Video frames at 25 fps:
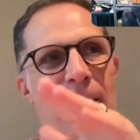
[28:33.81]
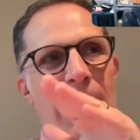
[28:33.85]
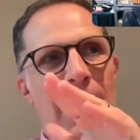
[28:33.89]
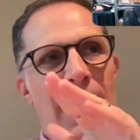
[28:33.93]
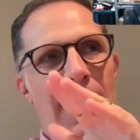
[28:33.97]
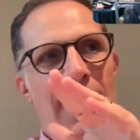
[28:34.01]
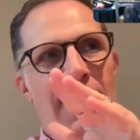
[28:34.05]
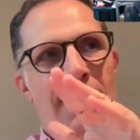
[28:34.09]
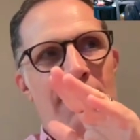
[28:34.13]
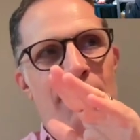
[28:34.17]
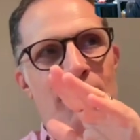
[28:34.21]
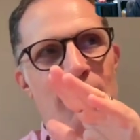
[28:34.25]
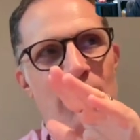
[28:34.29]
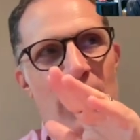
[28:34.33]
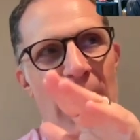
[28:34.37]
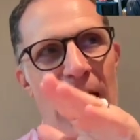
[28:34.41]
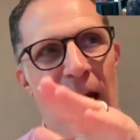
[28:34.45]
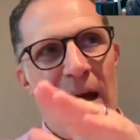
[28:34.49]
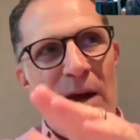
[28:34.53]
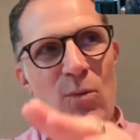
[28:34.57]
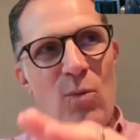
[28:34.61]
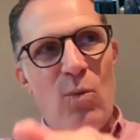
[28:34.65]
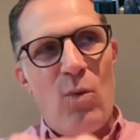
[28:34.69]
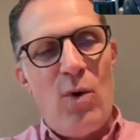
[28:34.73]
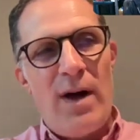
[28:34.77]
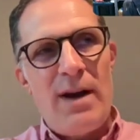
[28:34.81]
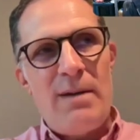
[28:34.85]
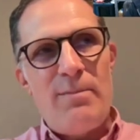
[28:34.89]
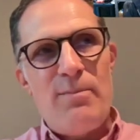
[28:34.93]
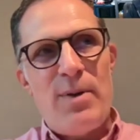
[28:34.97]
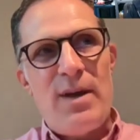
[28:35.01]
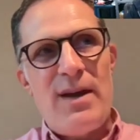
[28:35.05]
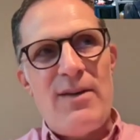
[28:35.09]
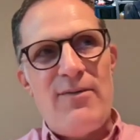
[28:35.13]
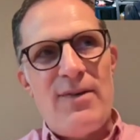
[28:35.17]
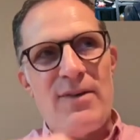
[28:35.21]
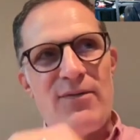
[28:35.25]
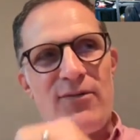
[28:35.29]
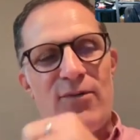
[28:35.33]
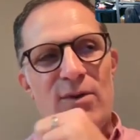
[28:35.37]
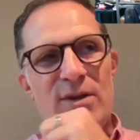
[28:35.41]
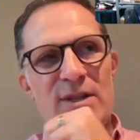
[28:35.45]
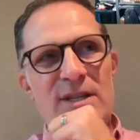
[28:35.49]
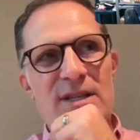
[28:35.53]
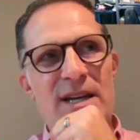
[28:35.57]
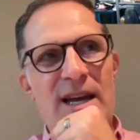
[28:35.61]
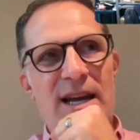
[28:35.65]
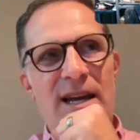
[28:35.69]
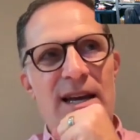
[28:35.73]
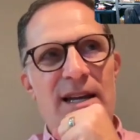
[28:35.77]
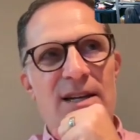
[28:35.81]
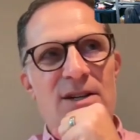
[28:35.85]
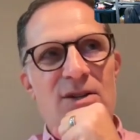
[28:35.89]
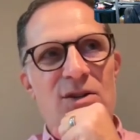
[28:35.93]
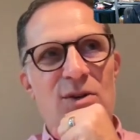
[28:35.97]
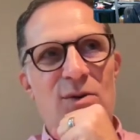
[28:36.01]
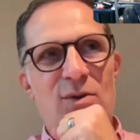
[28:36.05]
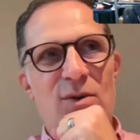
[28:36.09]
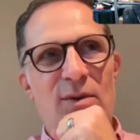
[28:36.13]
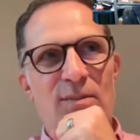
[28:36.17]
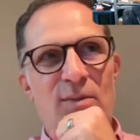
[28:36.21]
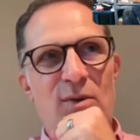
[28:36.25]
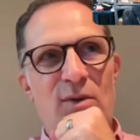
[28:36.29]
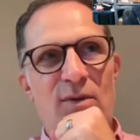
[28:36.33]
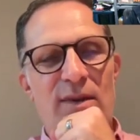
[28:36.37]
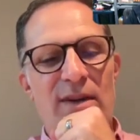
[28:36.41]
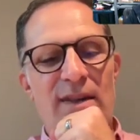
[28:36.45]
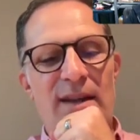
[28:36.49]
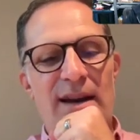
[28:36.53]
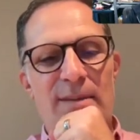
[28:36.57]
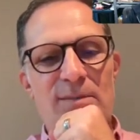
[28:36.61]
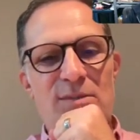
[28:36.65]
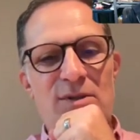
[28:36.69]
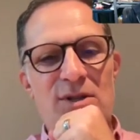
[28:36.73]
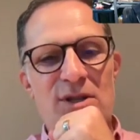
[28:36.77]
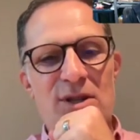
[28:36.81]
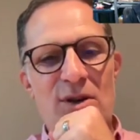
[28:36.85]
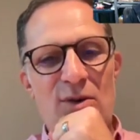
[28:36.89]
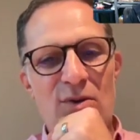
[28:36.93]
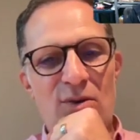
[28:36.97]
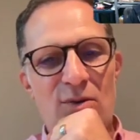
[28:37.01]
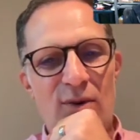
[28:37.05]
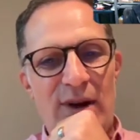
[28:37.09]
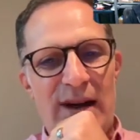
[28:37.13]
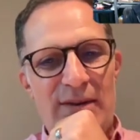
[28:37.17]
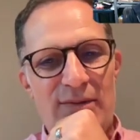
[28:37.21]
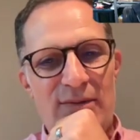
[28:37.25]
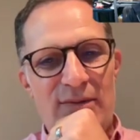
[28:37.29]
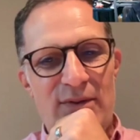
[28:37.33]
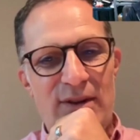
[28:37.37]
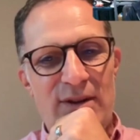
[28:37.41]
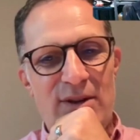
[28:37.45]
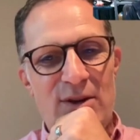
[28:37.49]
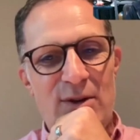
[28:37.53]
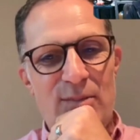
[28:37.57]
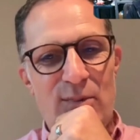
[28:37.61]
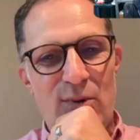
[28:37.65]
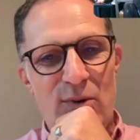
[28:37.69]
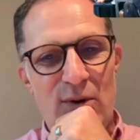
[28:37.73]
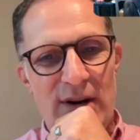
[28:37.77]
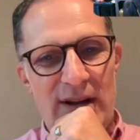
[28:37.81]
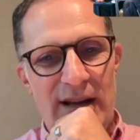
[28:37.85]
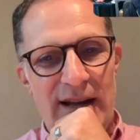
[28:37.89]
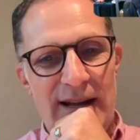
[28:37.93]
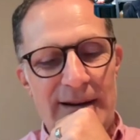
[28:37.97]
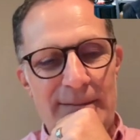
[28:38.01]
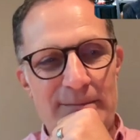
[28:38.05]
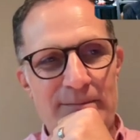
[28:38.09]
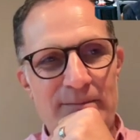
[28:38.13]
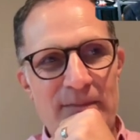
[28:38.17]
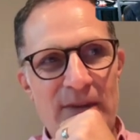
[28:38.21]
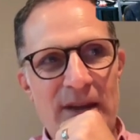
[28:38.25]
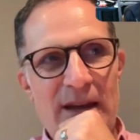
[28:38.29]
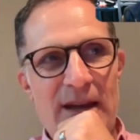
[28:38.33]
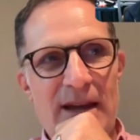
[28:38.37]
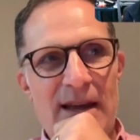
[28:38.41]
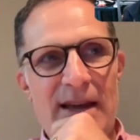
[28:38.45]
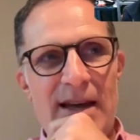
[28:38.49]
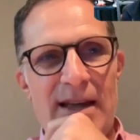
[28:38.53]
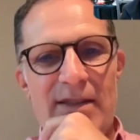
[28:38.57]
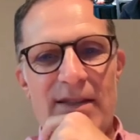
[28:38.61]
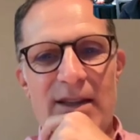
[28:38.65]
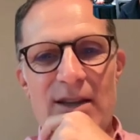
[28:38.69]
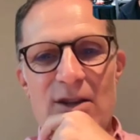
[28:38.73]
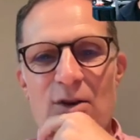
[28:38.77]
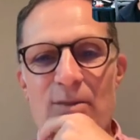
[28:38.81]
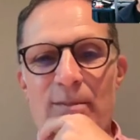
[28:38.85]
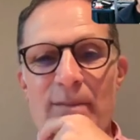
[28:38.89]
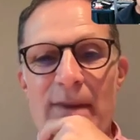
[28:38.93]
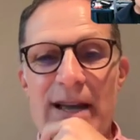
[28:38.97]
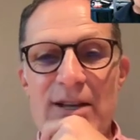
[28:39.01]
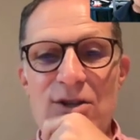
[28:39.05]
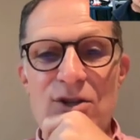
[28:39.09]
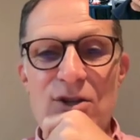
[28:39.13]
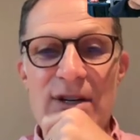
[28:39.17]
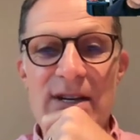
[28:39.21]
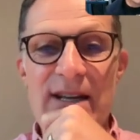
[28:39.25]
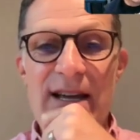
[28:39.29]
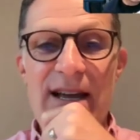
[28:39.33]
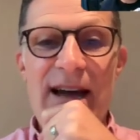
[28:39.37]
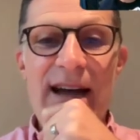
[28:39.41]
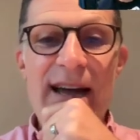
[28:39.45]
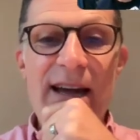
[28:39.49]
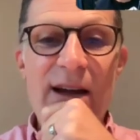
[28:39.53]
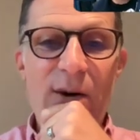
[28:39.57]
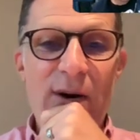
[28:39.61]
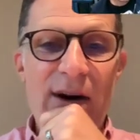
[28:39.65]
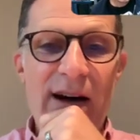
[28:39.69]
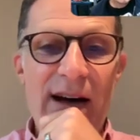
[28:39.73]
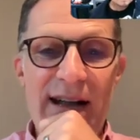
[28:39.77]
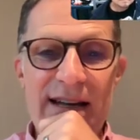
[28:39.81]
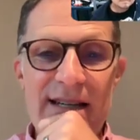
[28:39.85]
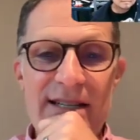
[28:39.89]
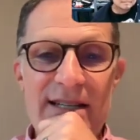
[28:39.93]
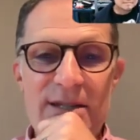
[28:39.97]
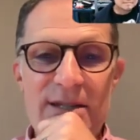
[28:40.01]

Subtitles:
I want to pivot for a second to a movie that I'm so grateful that you put in, that you mentioned, Kaio Hata's